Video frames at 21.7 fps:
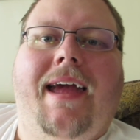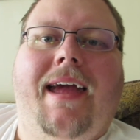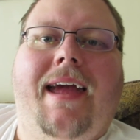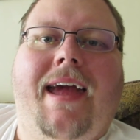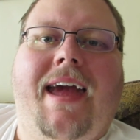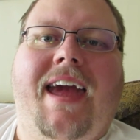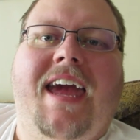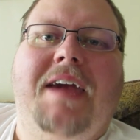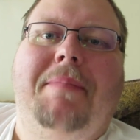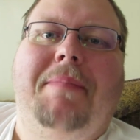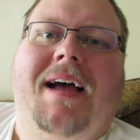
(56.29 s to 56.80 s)

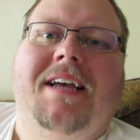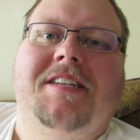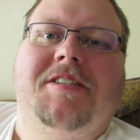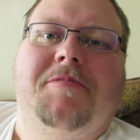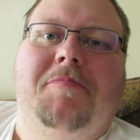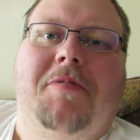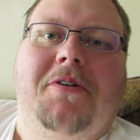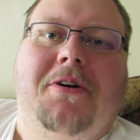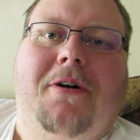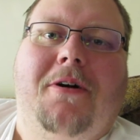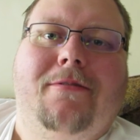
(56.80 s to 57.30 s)
Hey
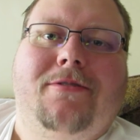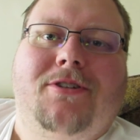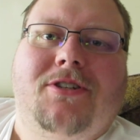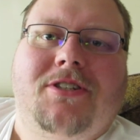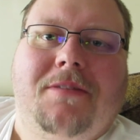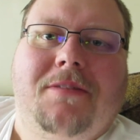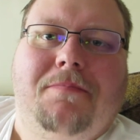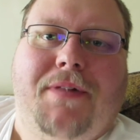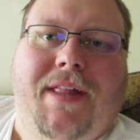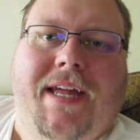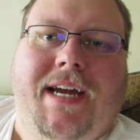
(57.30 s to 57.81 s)
basketball coaches
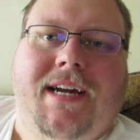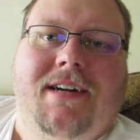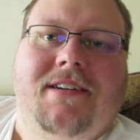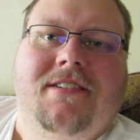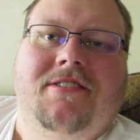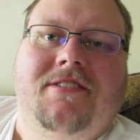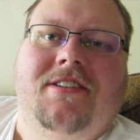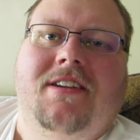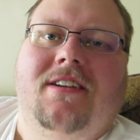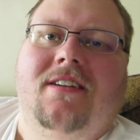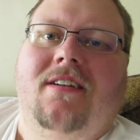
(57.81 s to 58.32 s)
and
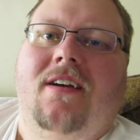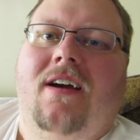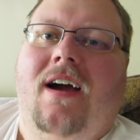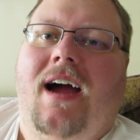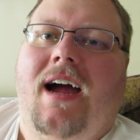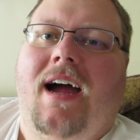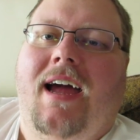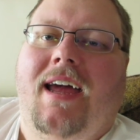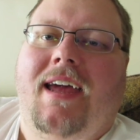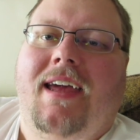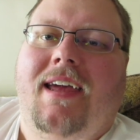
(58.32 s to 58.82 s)
players,
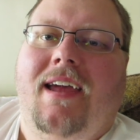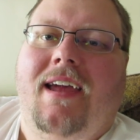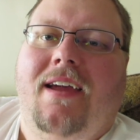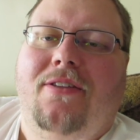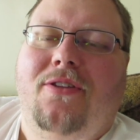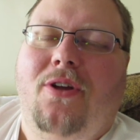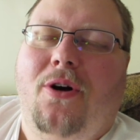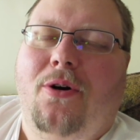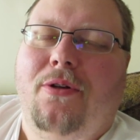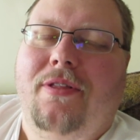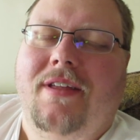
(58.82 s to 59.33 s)
I
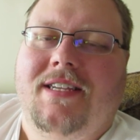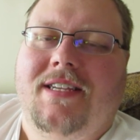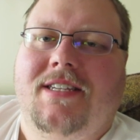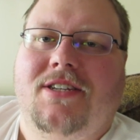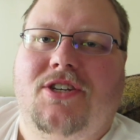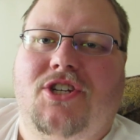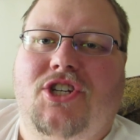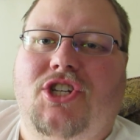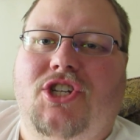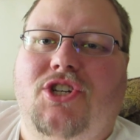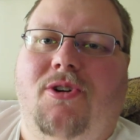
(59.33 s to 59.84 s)
know this is
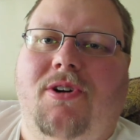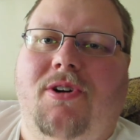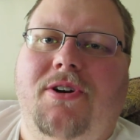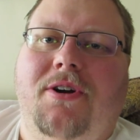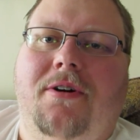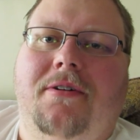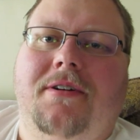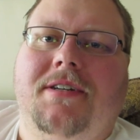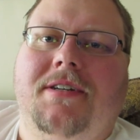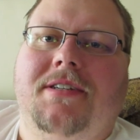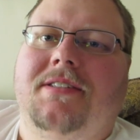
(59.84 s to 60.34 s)
short
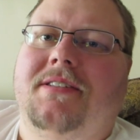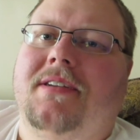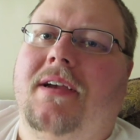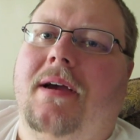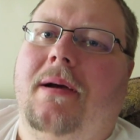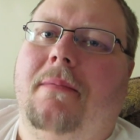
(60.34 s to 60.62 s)
notice,